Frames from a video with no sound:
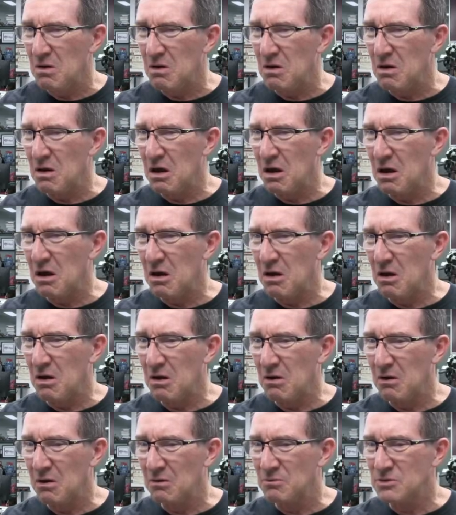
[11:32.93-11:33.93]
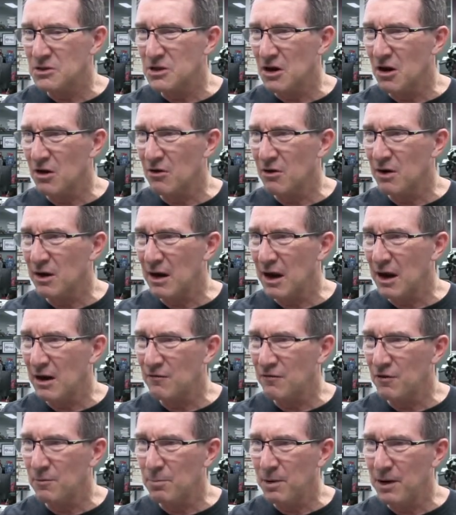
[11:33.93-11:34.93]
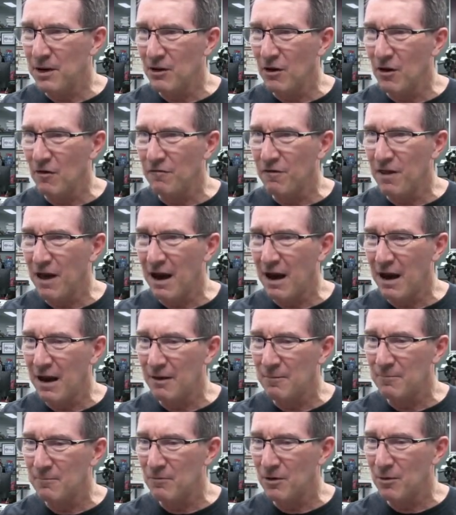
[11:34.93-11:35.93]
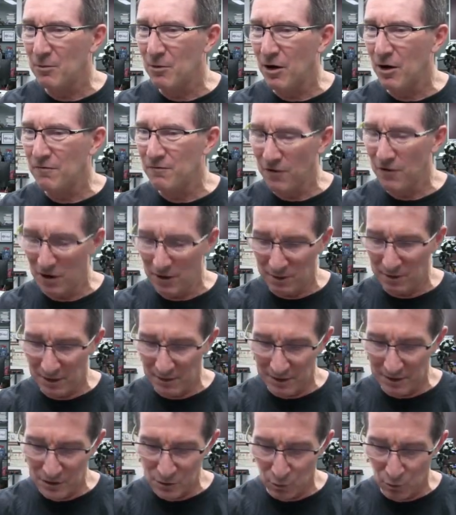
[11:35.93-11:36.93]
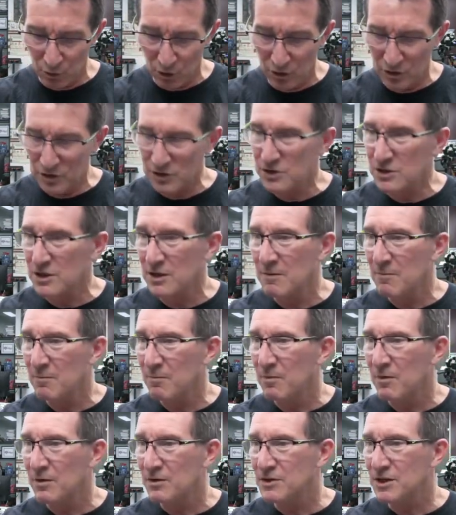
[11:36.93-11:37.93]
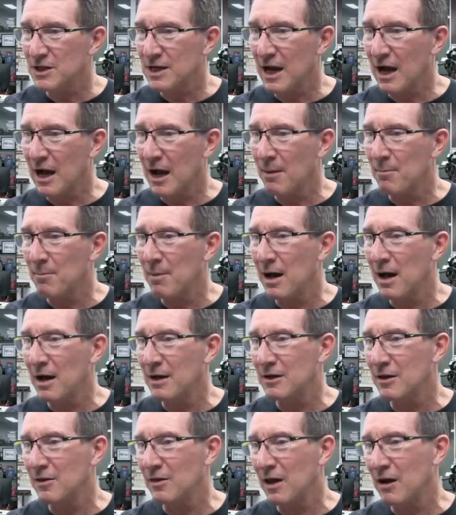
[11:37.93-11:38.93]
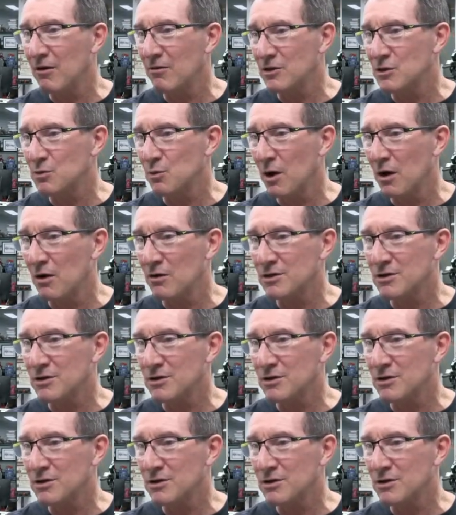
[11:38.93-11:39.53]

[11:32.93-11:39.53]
No, I'm sorry. And if we peel off that, we might find that there's worse to come under there as well.